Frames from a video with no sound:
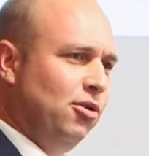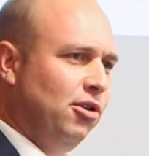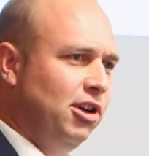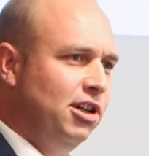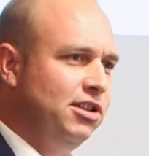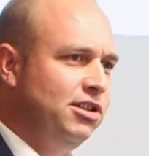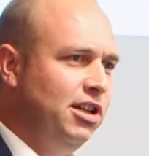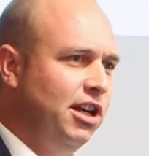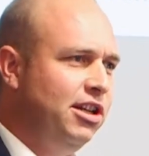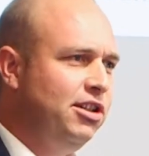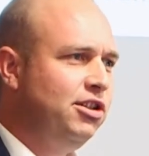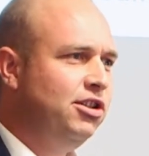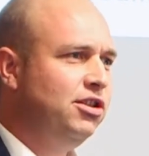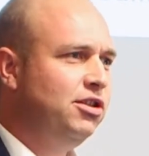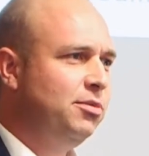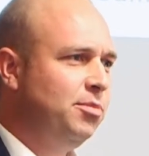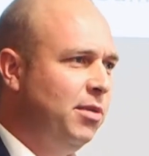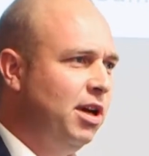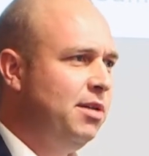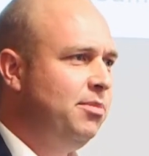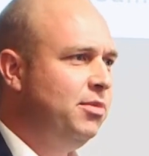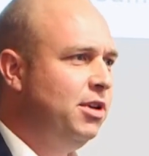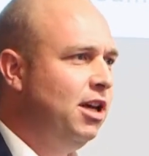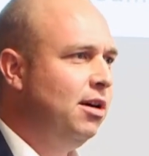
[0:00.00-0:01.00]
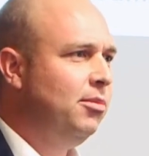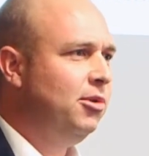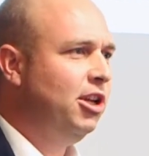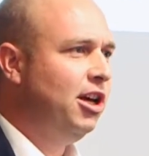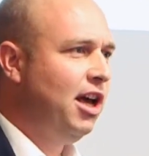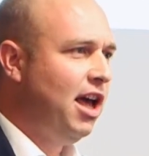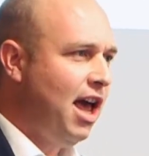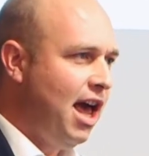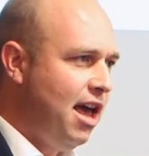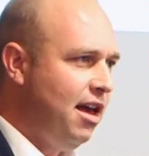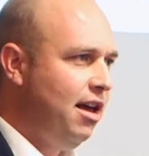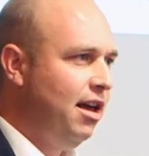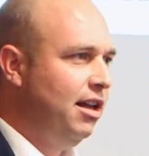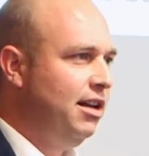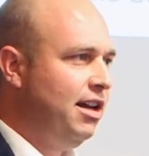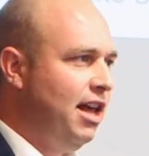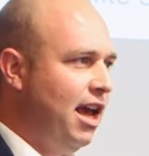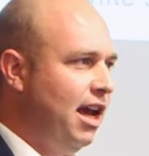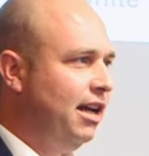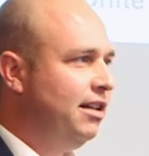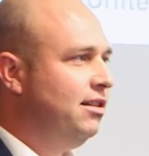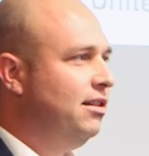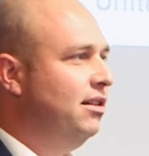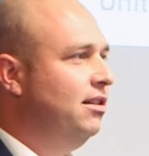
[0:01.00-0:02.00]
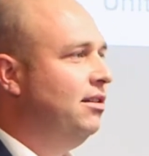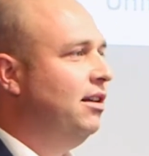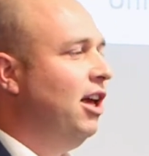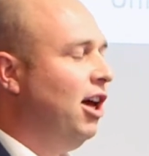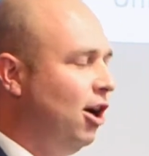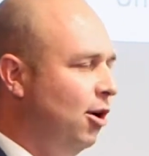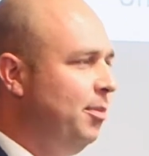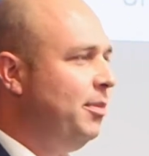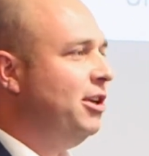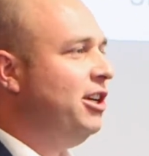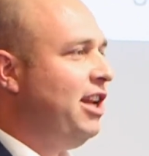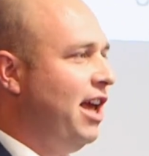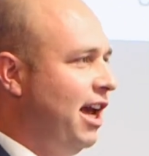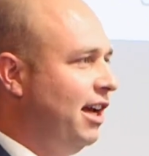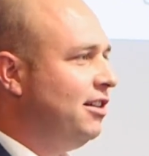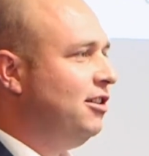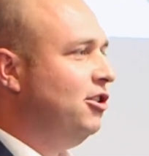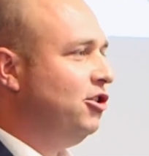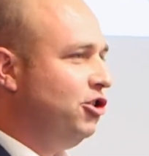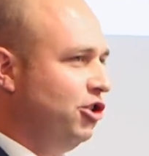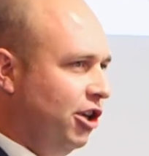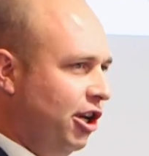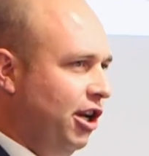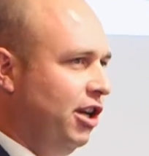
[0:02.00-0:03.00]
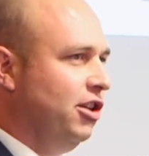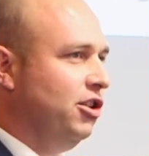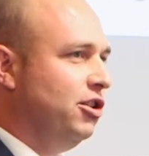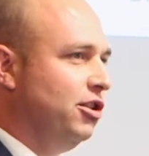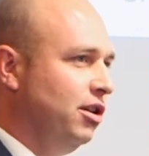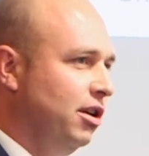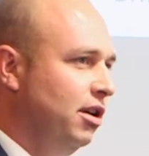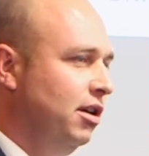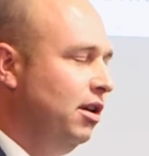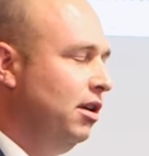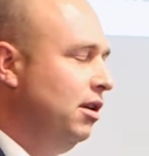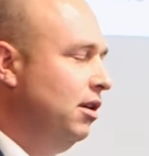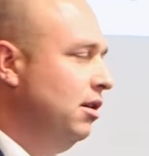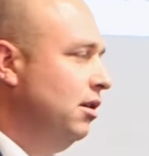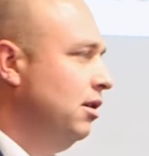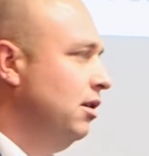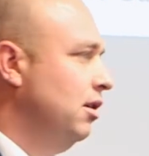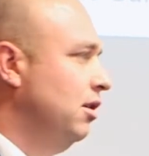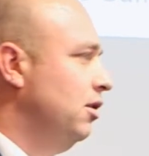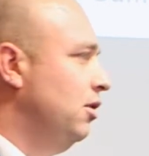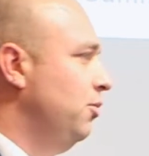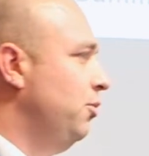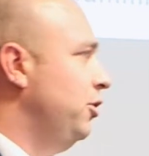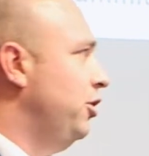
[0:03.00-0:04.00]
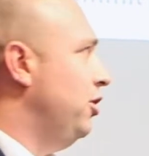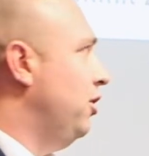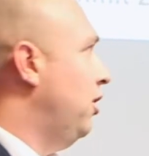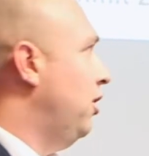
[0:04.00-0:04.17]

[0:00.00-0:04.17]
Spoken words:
organizations might be able to help enact the change that we